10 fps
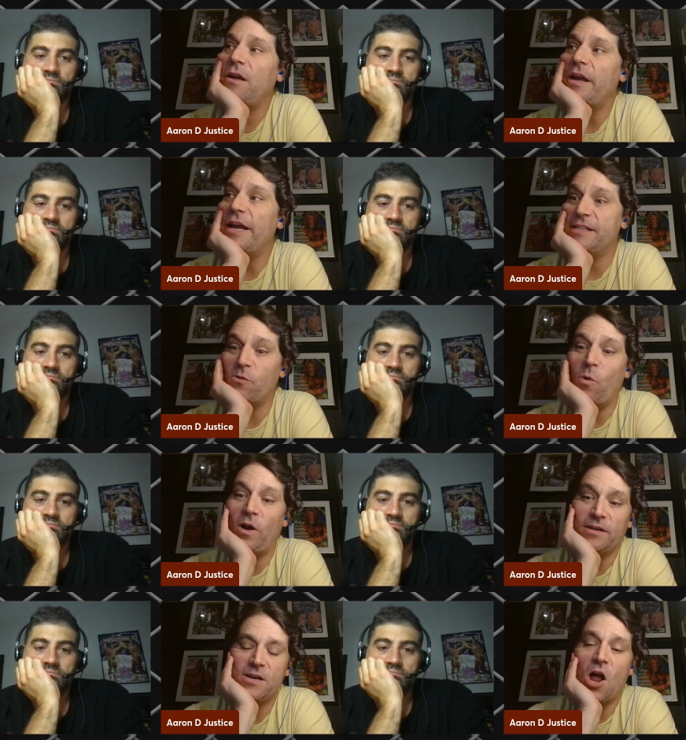Speaker 1: is the
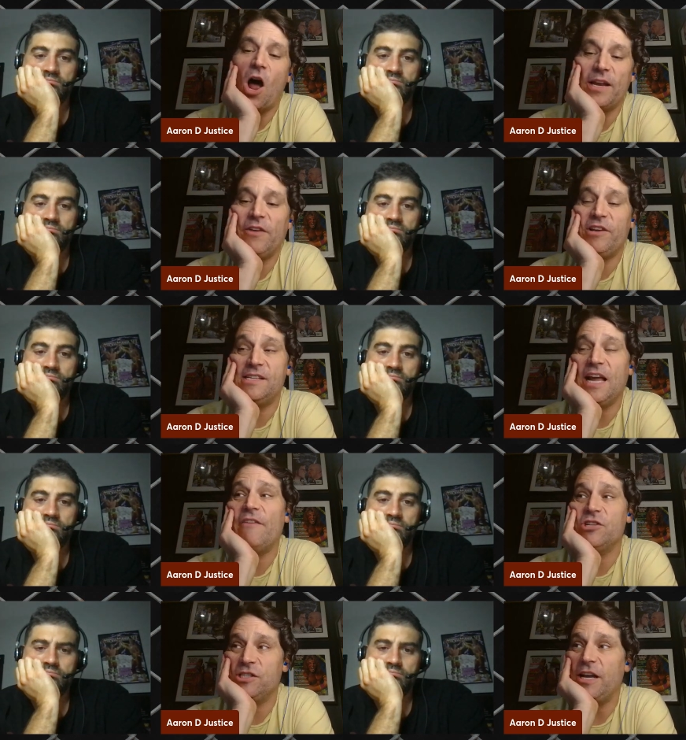one not giving
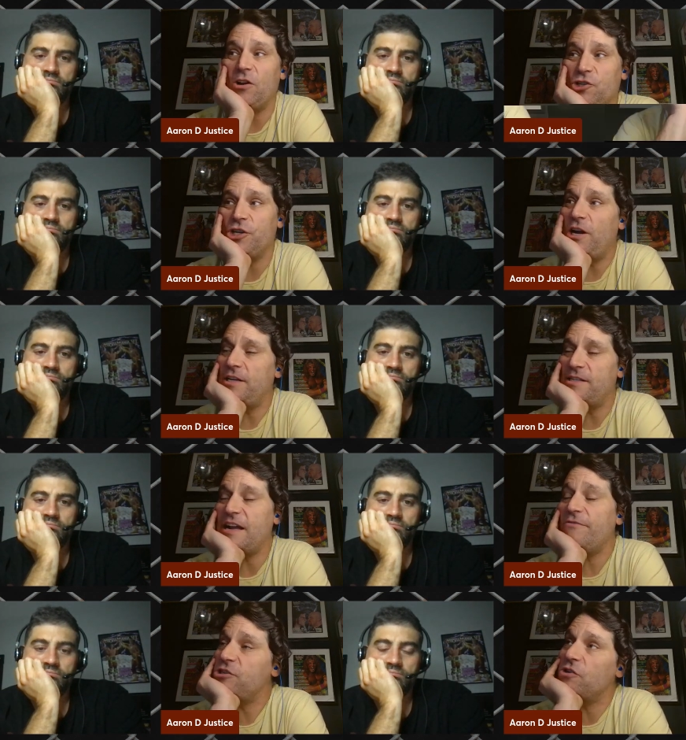Savage a title shot.
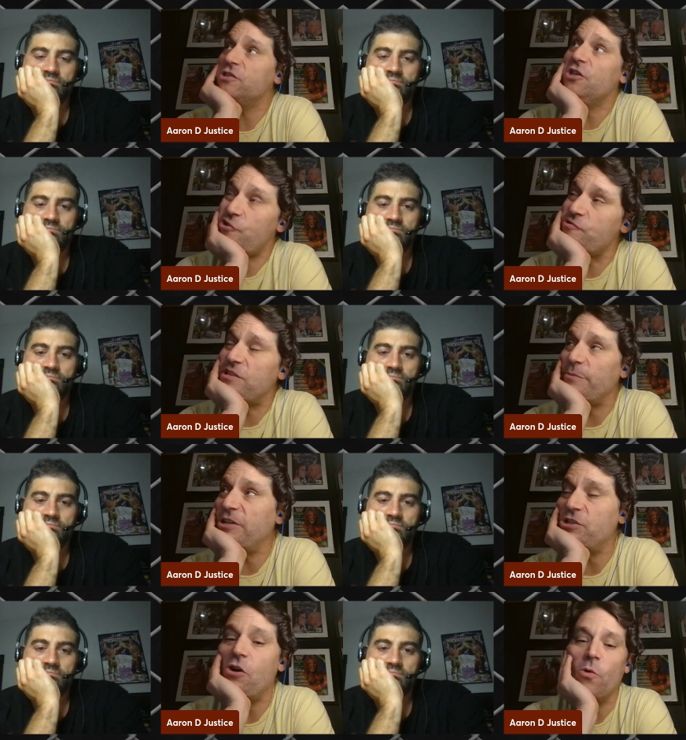Savage goes to do something
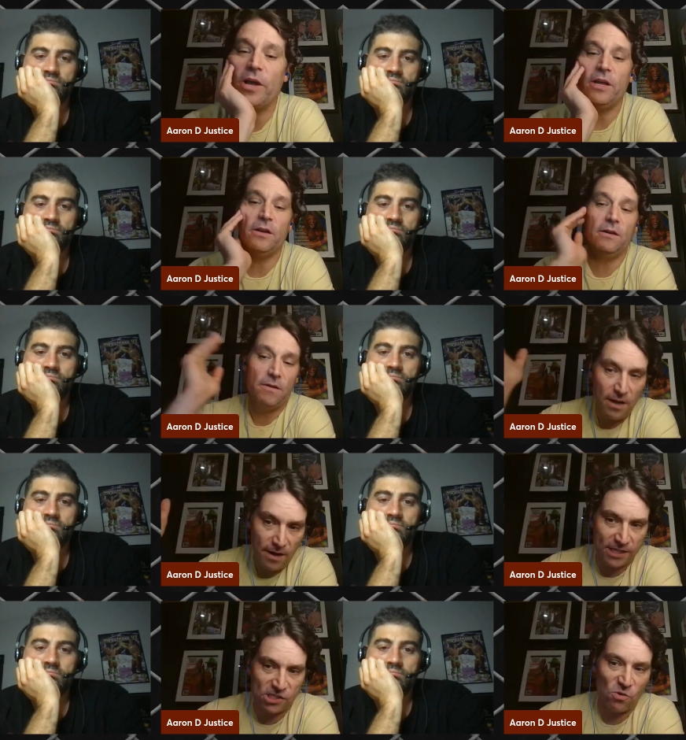to Hogan,
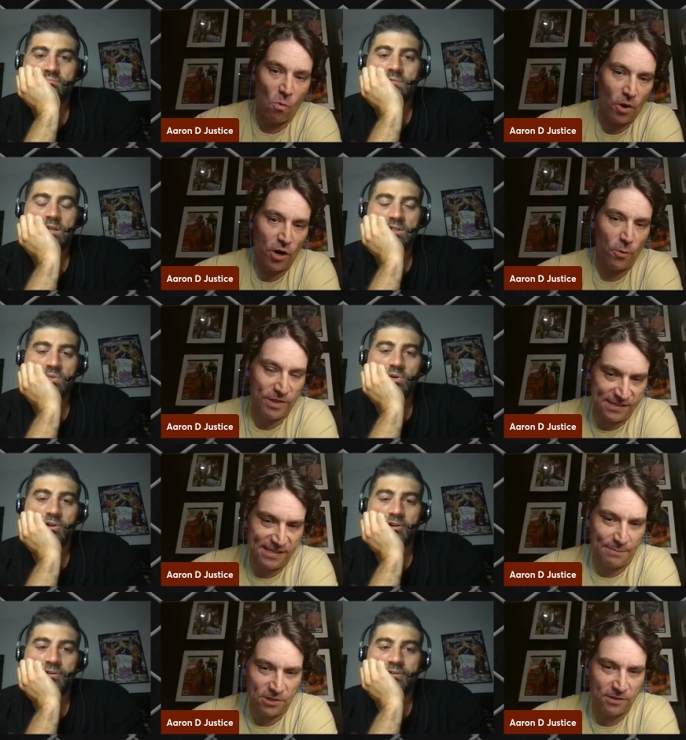hits the Warrior. Hits the, the
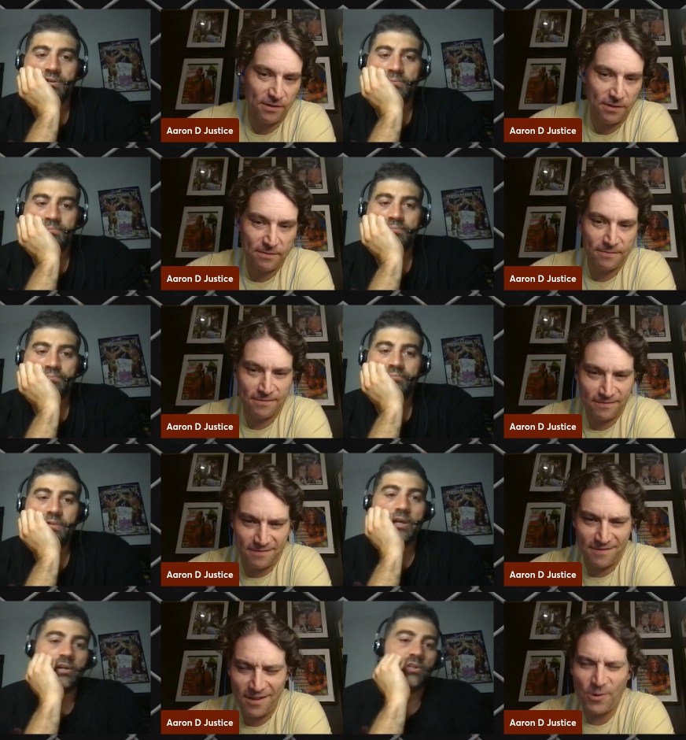Warrior. Scepter. Yeah,
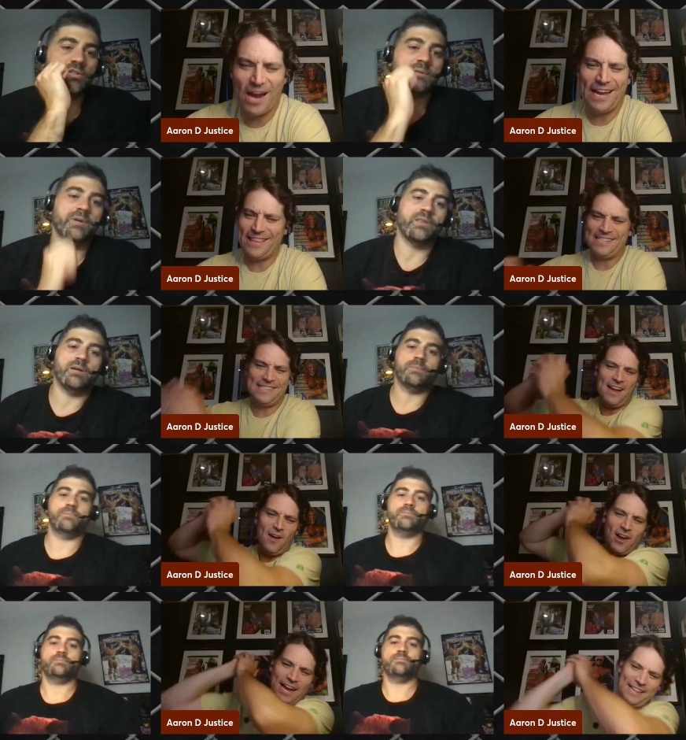yeah. You, gotta get that, like that,
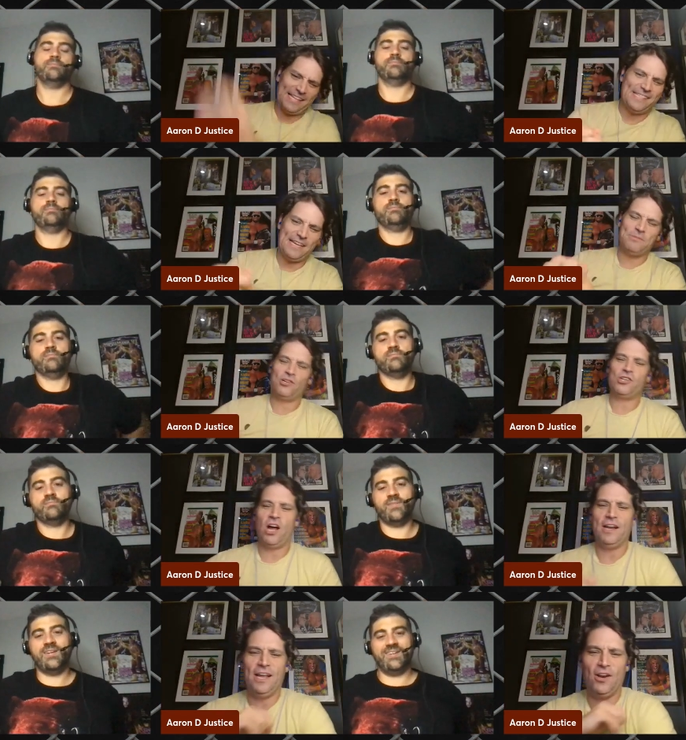Gotta get that scepter
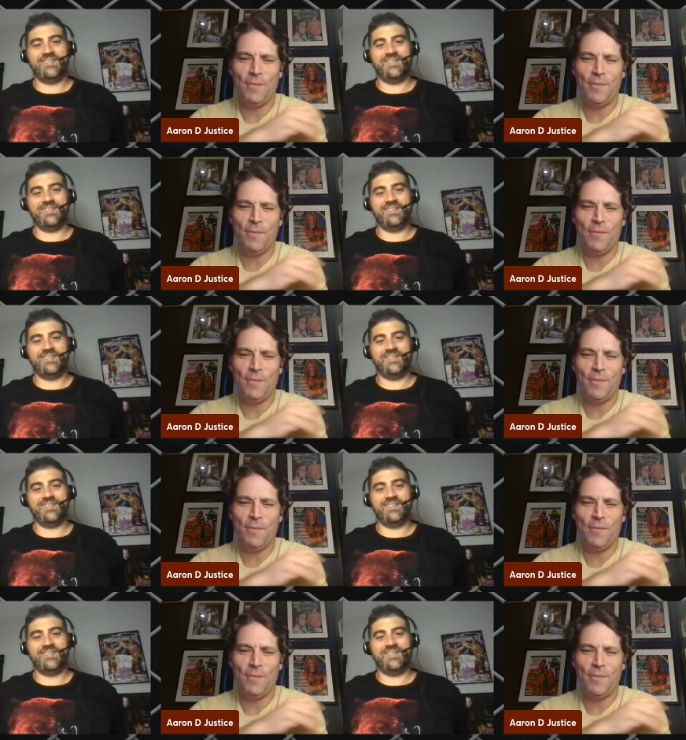shot in no